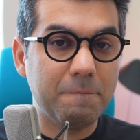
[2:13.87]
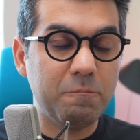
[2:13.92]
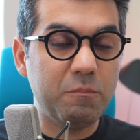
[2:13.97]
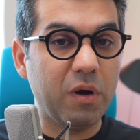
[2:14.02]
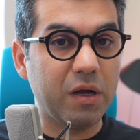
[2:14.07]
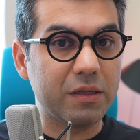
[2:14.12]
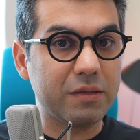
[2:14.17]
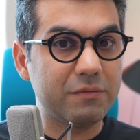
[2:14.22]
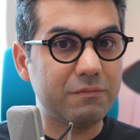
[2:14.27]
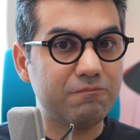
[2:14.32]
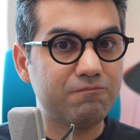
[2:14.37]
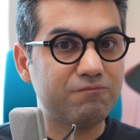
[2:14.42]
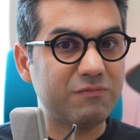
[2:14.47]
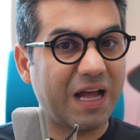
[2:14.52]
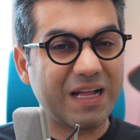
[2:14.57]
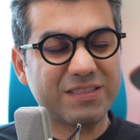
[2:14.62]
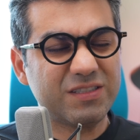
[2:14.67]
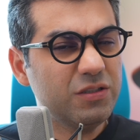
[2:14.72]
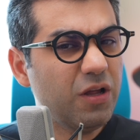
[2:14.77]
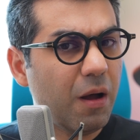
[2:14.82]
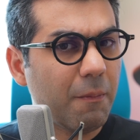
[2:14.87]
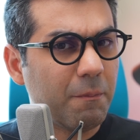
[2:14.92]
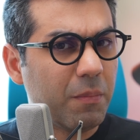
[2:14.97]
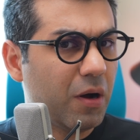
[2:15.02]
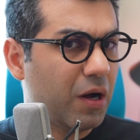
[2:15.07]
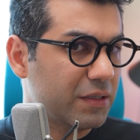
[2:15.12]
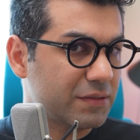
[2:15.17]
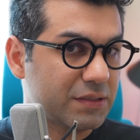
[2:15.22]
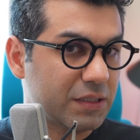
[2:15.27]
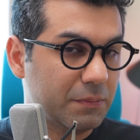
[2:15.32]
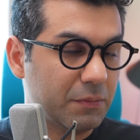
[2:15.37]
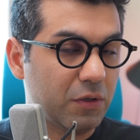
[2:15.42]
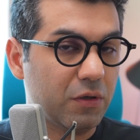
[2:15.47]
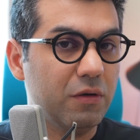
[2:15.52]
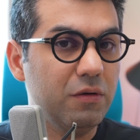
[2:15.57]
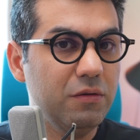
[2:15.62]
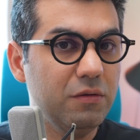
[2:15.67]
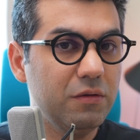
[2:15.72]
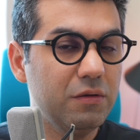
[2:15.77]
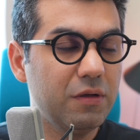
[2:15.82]
but that's not
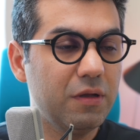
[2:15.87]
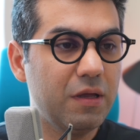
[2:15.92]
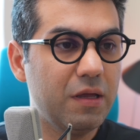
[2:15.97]
possible.